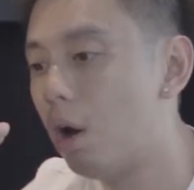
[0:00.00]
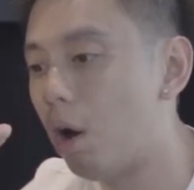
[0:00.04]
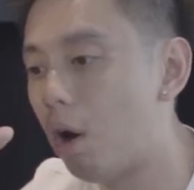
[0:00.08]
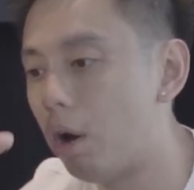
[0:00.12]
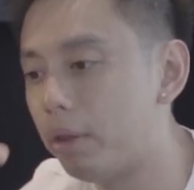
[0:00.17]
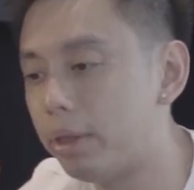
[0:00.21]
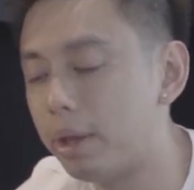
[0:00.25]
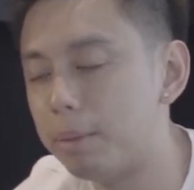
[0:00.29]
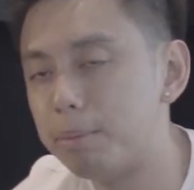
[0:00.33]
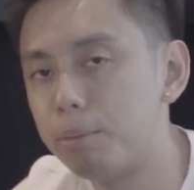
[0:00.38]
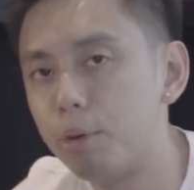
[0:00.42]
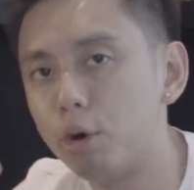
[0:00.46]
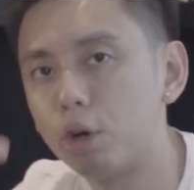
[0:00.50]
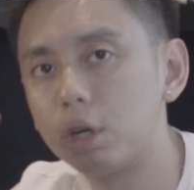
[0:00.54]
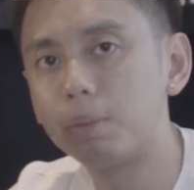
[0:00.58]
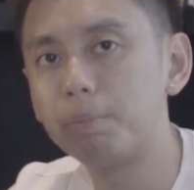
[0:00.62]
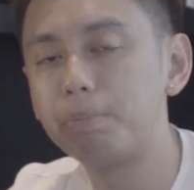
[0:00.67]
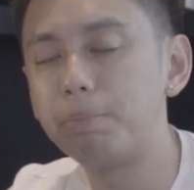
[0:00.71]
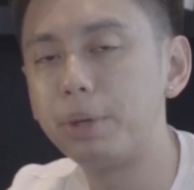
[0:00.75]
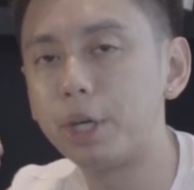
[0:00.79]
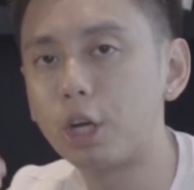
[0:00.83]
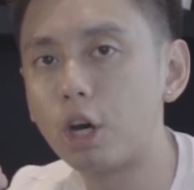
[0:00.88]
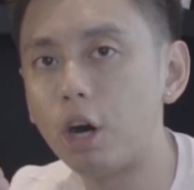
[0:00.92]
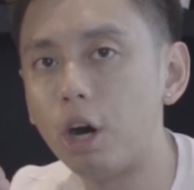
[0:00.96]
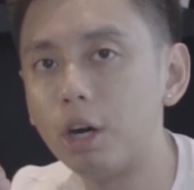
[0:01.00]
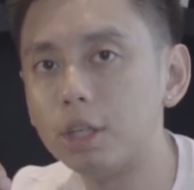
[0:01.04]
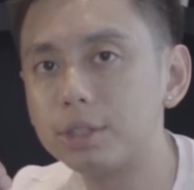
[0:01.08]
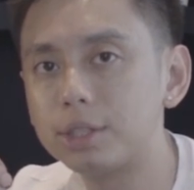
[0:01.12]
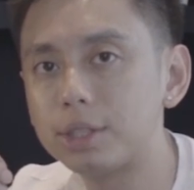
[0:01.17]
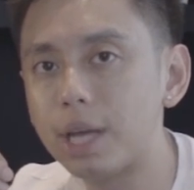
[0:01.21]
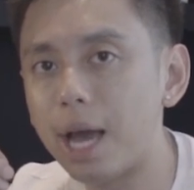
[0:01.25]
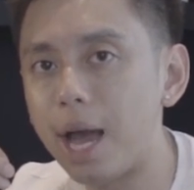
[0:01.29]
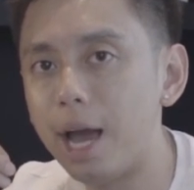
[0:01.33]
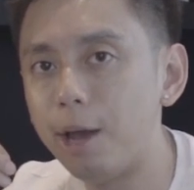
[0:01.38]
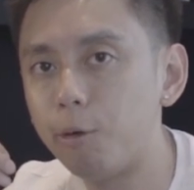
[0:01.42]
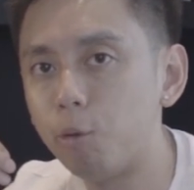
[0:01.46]
on that book,
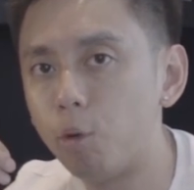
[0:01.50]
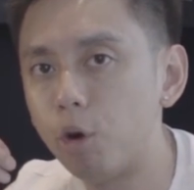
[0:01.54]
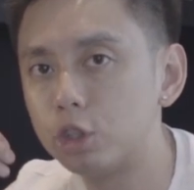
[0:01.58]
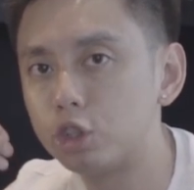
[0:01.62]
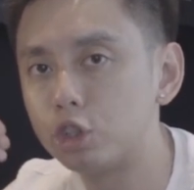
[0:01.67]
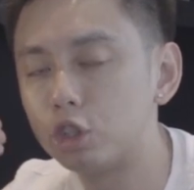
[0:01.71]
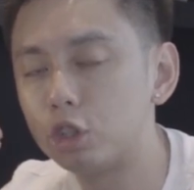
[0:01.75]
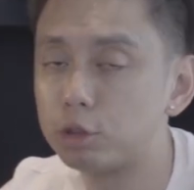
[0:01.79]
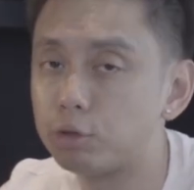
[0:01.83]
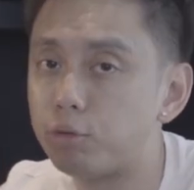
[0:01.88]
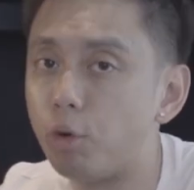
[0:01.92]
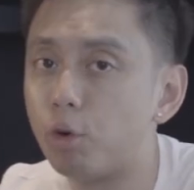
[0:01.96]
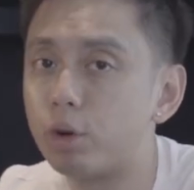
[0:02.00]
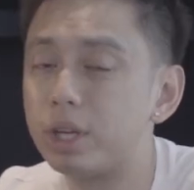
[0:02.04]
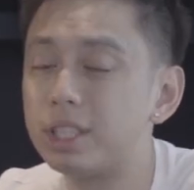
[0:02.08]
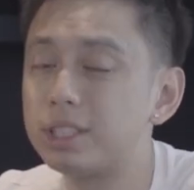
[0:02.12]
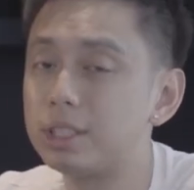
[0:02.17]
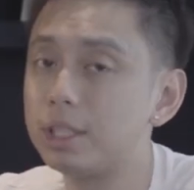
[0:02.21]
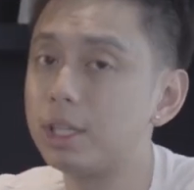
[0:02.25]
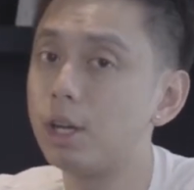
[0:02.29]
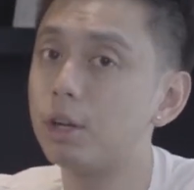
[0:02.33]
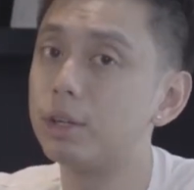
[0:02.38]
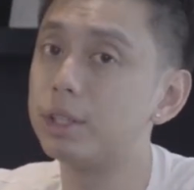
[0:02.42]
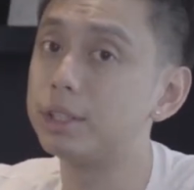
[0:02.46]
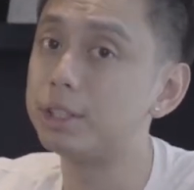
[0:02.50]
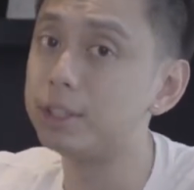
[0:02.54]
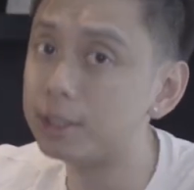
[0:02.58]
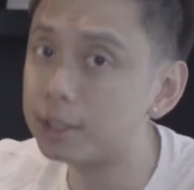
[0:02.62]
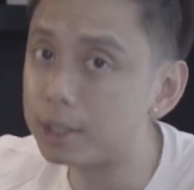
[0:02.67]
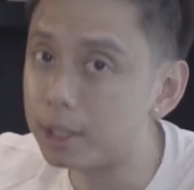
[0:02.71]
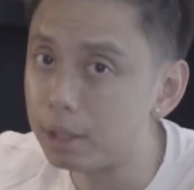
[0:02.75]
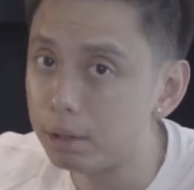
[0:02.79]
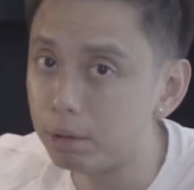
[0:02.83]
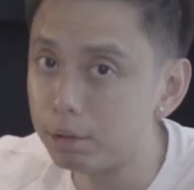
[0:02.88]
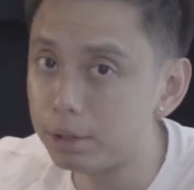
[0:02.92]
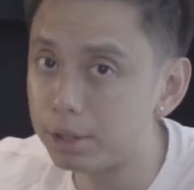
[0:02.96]
because I was focusing on a
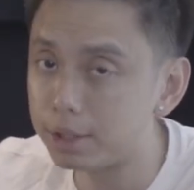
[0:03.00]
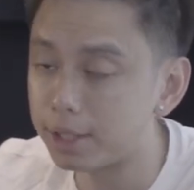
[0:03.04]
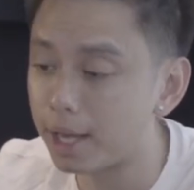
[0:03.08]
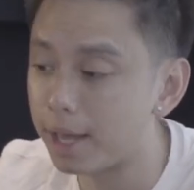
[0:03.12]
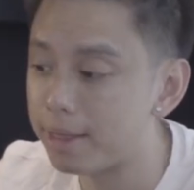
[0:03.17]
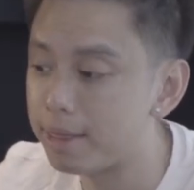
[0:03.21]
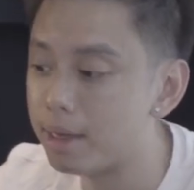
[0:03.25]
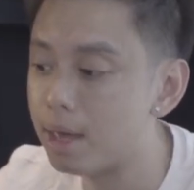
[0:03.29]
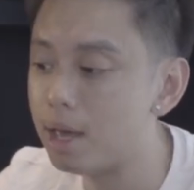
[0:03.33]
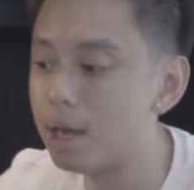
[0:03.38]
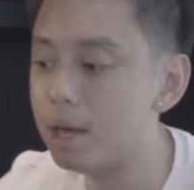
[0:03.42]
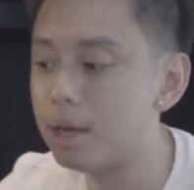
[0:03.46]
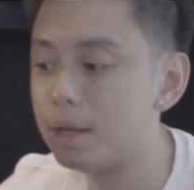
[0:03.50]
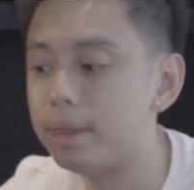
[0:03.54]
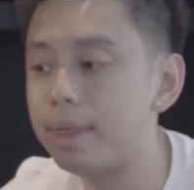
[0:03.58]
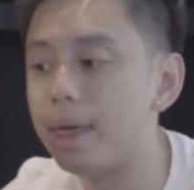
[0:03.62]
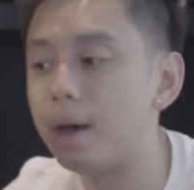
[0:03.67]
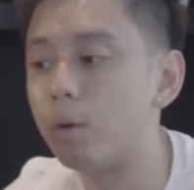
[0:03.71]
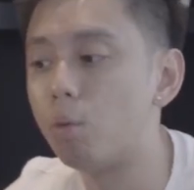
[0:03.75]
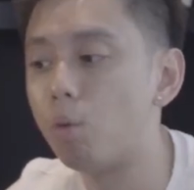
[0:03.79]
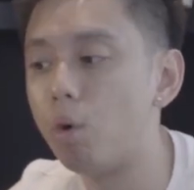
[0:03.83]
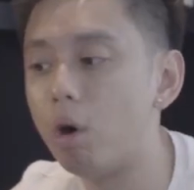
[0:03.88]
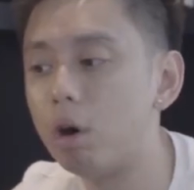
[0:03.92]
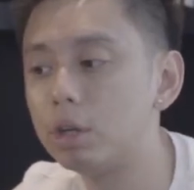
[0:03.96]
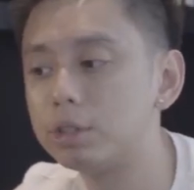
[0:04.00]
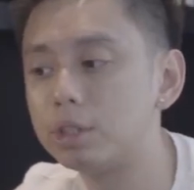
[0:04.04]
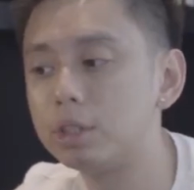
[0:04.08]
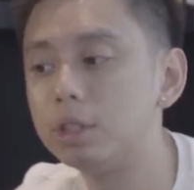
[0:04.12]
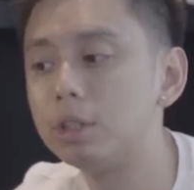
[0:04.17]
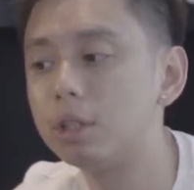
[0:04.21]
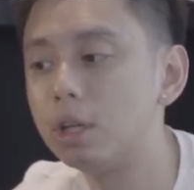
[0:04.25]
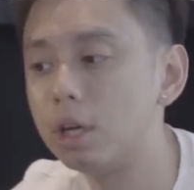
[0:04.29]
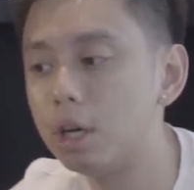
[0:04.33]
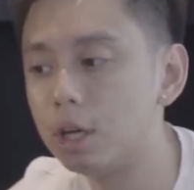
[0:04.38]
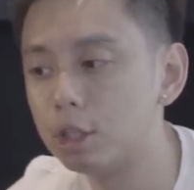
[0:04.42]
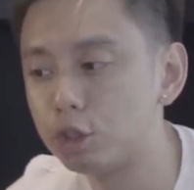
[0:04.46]
skill set that
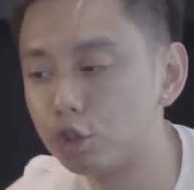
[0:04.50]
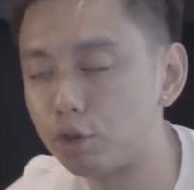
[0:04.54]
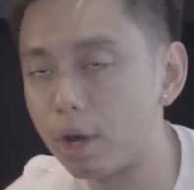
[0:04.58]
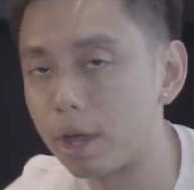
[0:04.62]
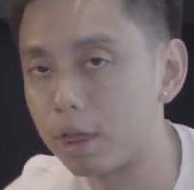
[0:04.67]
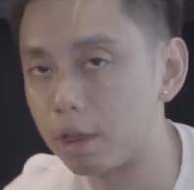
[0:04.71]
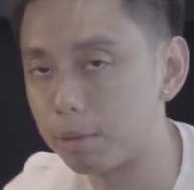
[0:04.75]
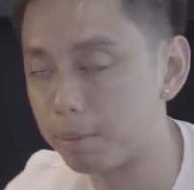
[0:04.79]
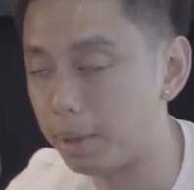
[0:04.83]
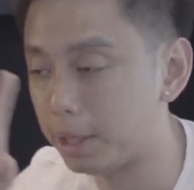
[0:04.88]
wasn't a strength of